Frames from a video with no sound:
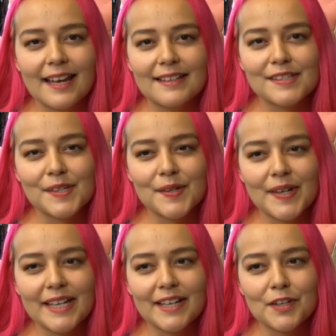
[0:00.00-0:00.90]
And so
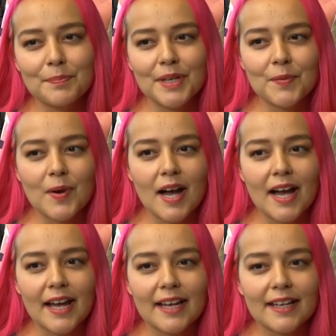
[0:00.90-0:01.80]
it could be
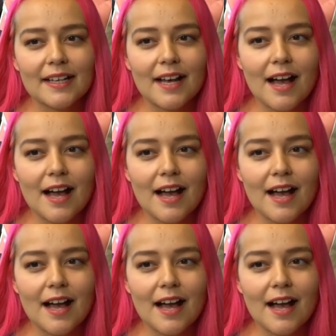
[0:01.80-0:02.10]
why